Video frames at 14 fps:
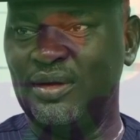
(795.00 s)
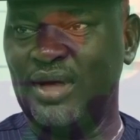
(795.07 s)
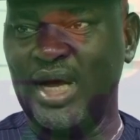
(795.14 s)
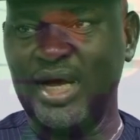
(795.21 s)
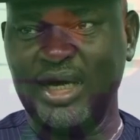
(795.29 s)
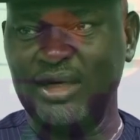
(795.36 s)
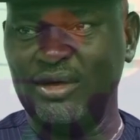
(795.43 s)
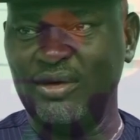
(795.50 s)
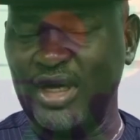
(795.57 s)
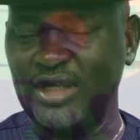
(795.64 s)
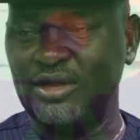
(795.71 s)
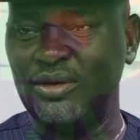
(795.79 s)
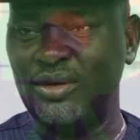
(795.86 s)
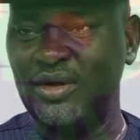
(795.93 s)
I cannot
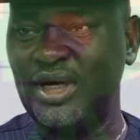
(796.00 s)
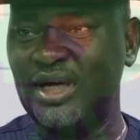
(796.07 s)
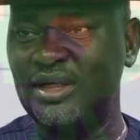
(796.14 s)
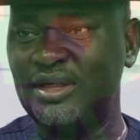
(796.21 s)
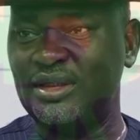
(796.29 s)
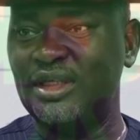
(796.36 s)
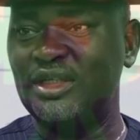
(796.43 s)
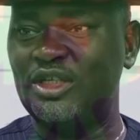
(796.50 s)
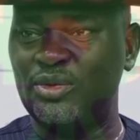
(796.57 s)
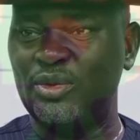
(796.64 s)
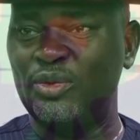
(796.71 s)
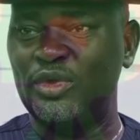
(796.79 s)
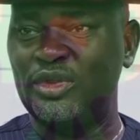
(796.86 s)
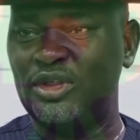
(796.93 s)
categorically say these
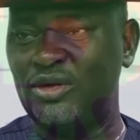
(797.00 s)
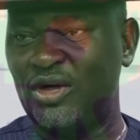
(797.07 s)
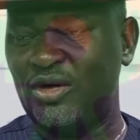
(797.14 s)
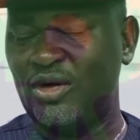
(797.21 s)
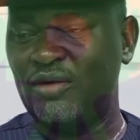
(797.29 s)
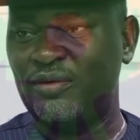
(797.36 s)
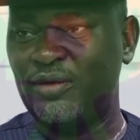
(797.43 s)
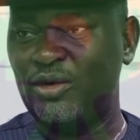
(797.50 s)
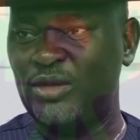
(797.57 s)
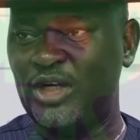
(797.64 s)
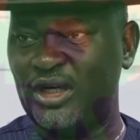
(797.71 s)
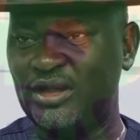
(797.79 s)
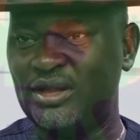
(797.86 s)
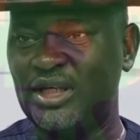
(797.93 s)
people did not come from
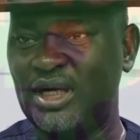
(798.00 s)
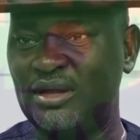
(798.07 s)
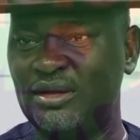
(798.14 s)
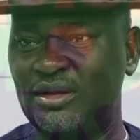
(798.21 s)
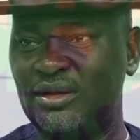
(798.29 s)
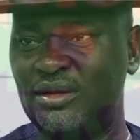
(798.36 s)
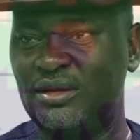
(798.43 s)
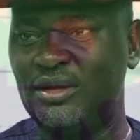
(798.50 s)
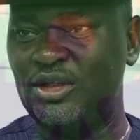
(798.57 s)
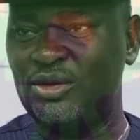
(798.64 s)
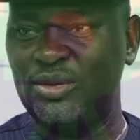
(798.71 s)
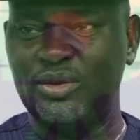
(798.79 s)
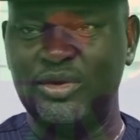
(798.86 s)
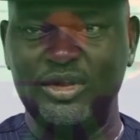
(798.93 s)
Delta,
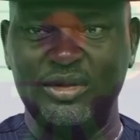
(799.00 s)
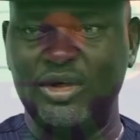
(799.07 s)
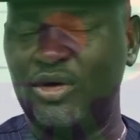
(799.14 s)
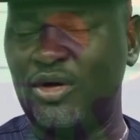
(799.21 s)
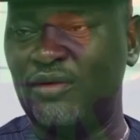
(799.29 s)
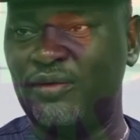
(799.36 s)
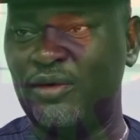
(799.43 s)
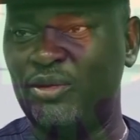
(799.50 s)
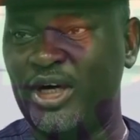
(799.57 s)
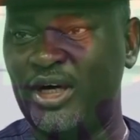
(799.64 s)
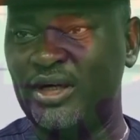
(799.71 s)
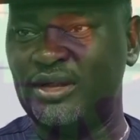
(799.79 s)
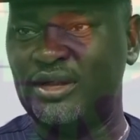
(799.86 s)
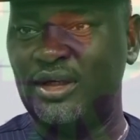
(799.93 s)
these people did not come from
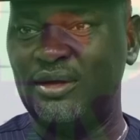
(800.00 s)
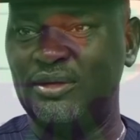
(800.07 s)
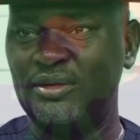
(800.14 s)
Bayelsa.